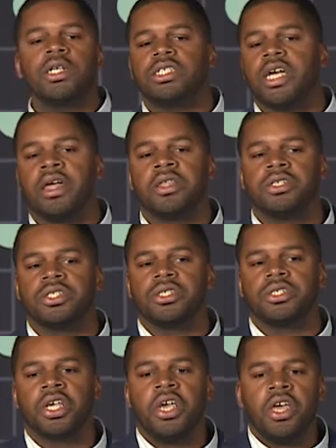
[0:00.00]

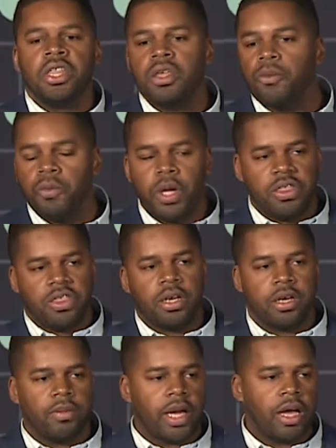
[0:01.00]
challenges that we
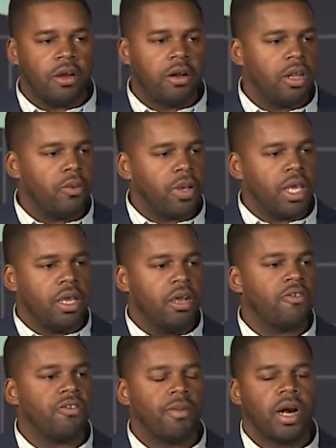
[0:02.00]
think about and that we hear
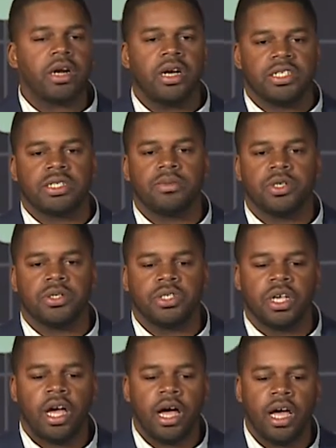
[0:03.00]
from our customers
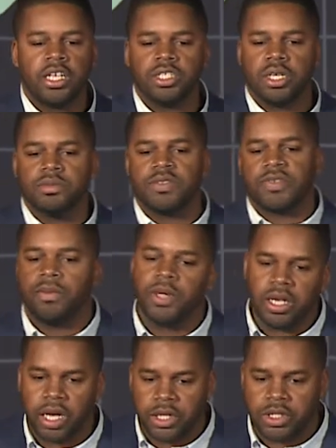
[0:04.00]
in terms of
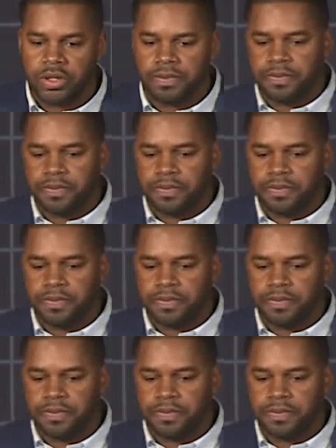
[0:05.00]
communication.